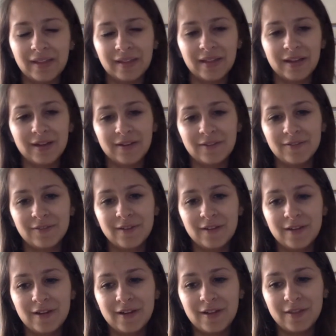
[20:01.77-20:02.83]
love
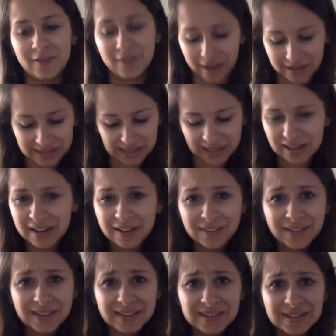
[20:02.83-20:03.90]
the idea of
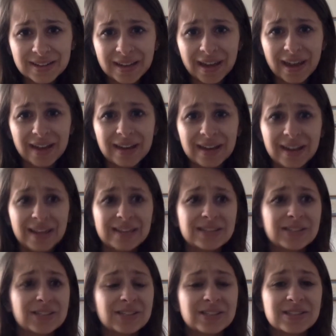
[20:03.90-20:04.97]
it, and
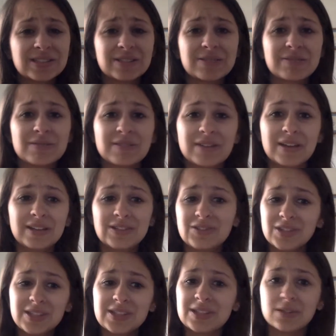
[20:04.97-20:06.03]
it's just
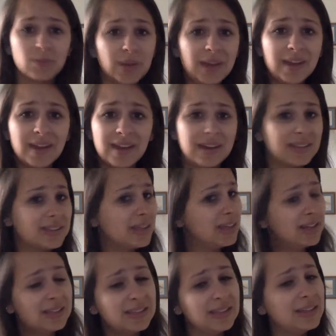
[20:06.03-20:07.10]
sweet and it's
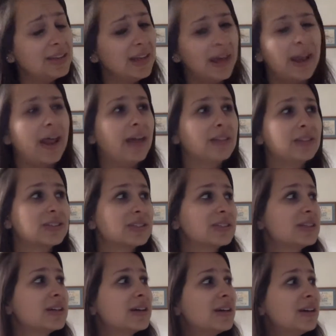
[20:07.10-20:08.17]
innocent, and I
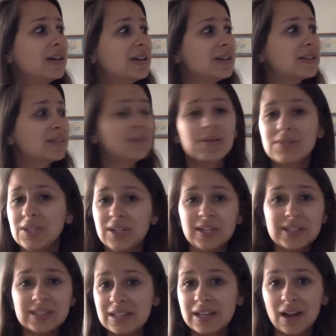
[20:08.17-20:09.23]
just sometimes you
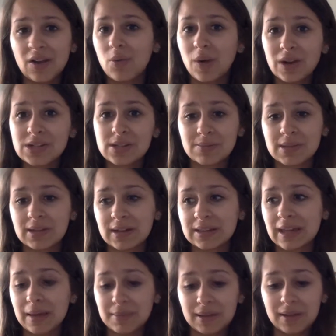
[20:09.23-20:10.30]
need to sit down and watch something like
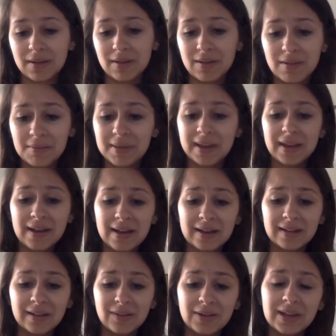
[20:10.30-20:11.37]
that and be like, oh my
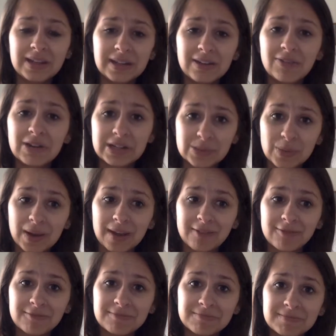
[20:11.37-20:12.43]
god, look what he did for his
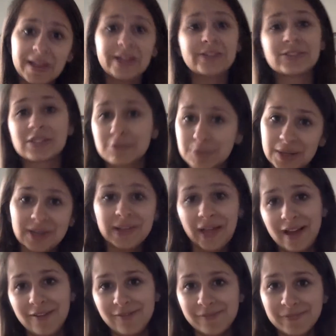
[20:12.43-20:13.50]
wife. That is just pure
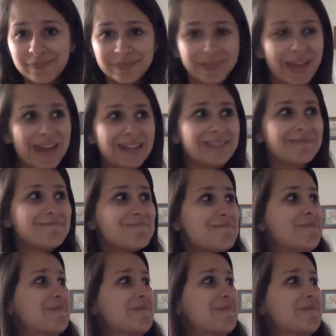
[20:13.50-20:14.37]
love, and